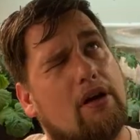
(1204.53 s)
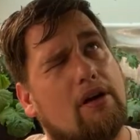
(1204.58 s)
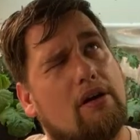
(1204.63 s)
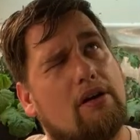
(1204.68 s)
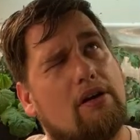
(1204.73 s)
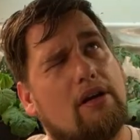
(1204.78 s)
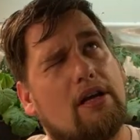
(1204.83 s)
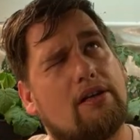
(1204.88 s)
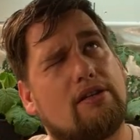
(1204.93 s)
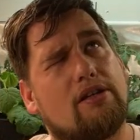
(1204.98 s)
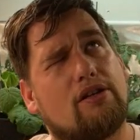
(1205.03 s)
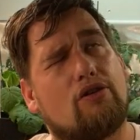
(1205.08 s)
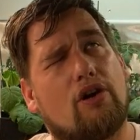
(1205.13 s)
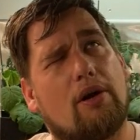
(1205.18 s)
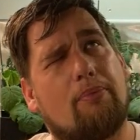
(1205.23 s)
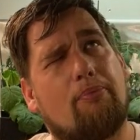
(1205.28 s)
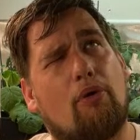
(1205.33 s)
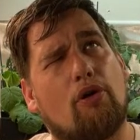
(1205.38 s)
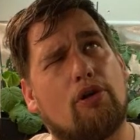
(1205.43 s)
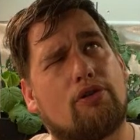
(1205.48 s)
Leslie's got
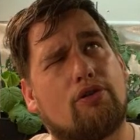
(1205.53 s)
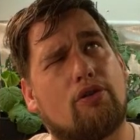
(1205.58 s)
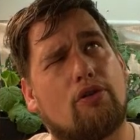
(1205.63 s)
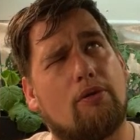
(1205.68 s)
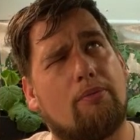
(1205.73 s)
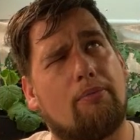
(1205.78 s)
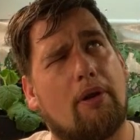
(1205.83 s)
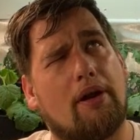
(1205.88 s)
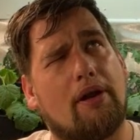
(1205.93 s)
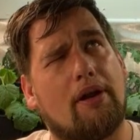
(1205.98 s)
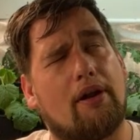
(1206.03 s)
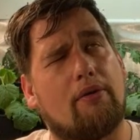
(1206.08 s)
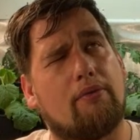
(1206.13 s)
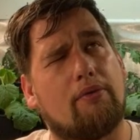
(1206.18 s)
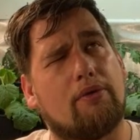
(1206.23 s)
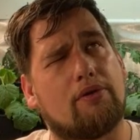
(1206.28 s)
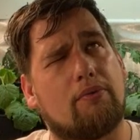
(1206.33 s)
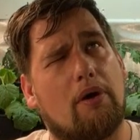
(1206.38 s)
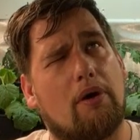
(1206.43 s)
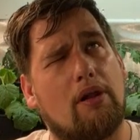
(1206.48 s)
a polytunnel planted out
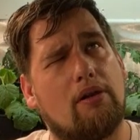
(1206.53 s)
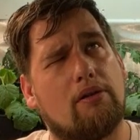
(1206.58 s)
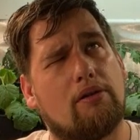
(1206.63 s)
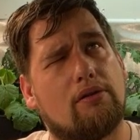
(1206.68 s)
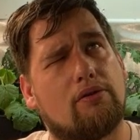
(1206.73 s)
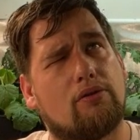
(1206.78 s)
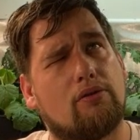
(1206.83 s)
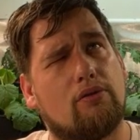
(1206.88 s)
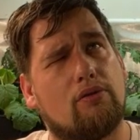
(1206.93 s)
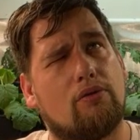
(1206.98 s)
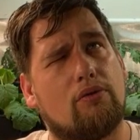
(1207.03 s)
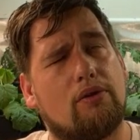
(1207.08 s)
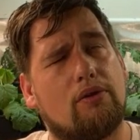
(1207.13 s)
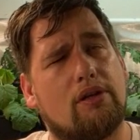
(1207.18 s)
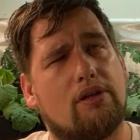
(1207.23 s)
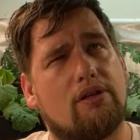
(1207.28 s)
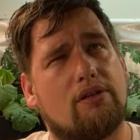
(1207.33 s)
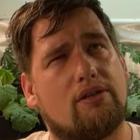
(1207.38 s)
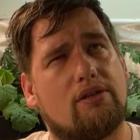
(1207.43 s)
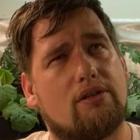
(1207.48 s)
as well, so
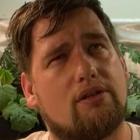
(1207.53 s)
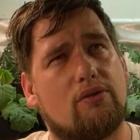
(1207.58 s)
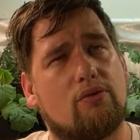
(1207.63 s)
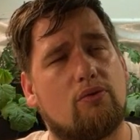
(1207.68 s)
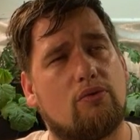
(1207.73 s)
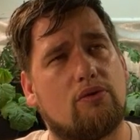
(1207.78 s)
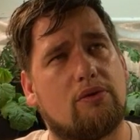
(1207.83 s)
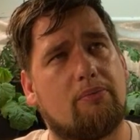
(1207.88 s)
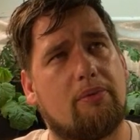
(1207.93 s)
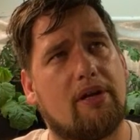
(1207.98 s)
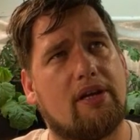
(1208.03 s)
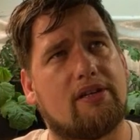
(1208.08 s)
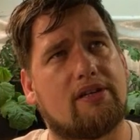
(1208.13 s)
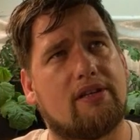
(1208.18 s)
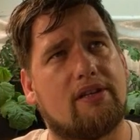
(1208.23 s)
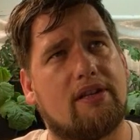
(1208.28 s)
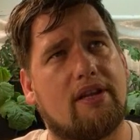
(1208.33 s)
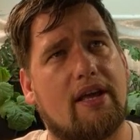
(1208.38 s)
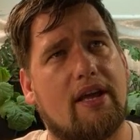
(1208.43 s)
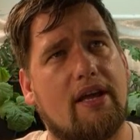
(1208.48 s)
there's no space
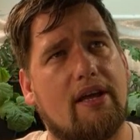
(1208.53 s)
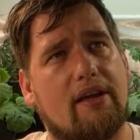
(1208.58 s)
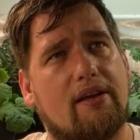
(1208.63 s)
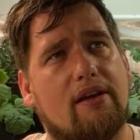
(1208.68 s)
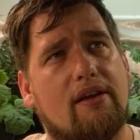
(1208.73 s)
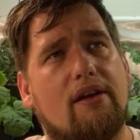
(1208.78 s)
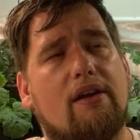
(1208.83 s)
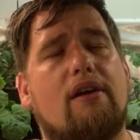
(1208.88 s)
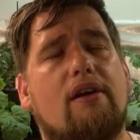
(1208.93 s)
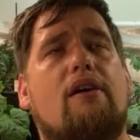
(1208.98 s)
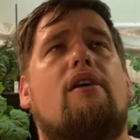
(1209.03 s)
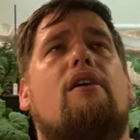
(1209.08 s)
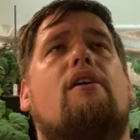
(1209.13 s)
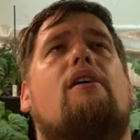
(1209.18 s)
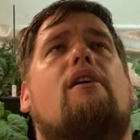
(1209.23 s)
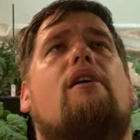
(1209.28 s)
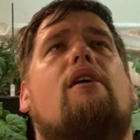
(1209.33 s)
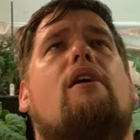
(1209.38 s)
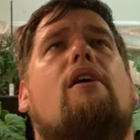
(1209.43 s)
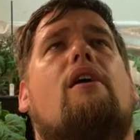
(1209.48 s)
in there.
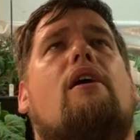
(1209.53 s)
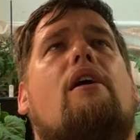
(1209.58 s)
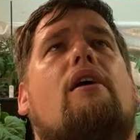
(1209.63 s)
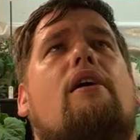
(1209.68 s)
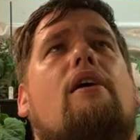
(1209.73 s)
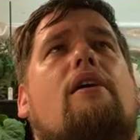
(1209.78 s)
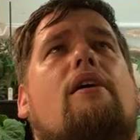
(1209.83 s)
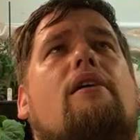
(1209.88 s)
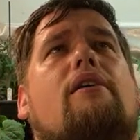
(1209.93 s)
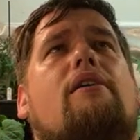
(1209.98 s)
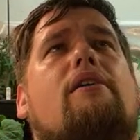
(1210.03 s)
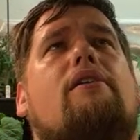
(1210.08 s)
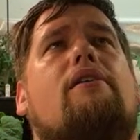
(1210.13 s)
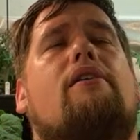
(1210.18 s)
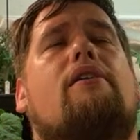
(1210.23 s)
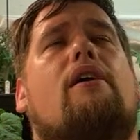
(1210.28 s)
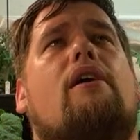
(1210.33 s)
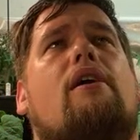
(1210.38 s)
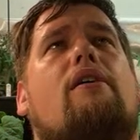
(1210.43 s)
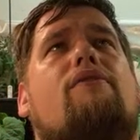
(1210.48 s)

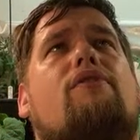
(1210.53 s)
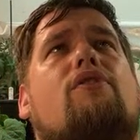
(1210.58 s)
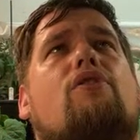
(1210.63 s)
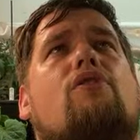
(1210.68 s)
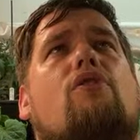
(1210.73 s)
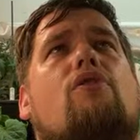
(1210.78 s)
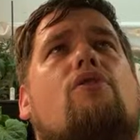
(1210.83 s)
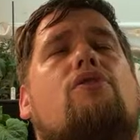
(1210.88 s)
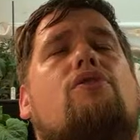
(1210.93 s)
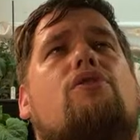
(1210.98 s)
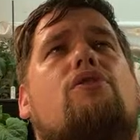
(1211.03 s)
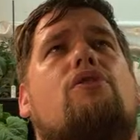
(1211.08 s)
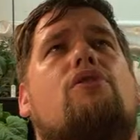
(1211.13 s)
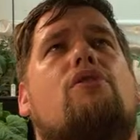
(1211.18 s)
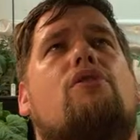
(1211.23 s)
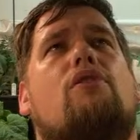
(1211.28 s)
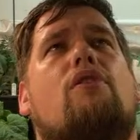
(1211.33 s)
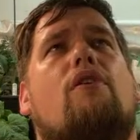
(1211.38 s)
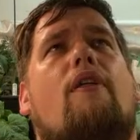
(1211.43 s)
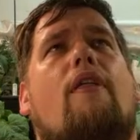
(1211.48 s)
I have got,
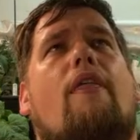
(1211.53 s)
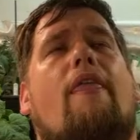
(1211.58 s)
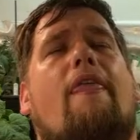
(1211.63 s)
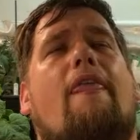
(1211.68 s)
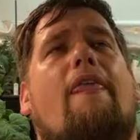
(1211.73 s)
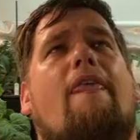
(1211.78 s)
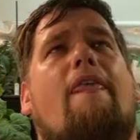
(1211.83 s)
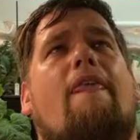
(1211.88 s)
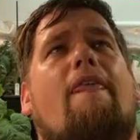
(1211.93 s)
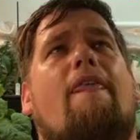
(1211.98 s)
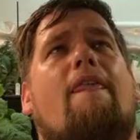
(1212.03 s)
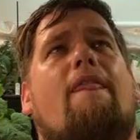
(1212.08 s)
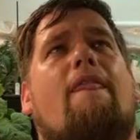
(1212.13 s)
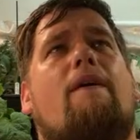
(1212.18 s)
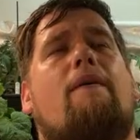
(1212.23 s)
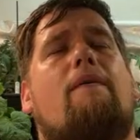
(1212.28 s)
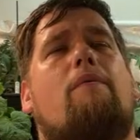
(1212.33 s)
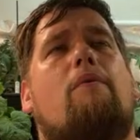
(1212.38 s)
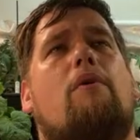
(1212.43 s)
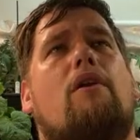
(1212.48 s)

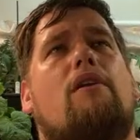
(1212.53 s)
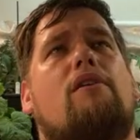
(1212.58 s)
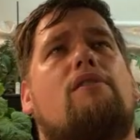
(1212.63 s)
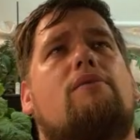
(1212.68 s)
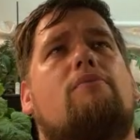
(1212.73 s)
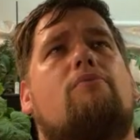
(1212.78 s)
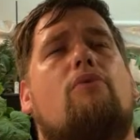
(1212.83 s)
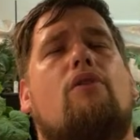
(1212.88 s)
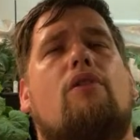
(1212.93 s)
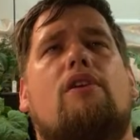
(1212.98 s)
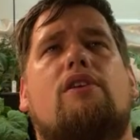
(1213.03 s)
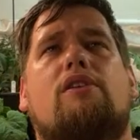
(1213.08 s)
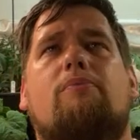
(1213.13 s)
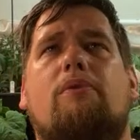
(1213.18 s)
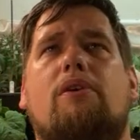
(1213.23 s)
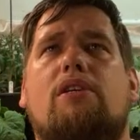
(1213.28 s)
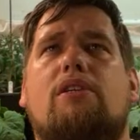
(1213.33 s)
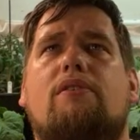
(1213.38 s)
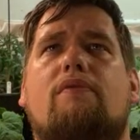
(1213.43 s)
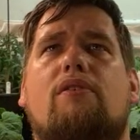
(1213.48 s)
what else? What other
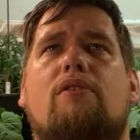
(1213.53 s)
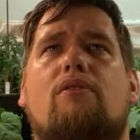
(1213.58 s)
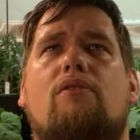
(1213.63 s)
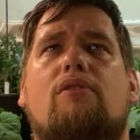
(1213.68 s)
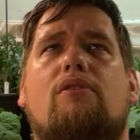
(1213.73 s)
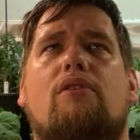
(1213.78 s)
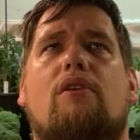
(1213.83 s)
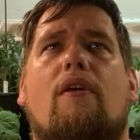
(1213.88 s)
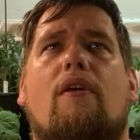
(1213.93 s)
space have I got?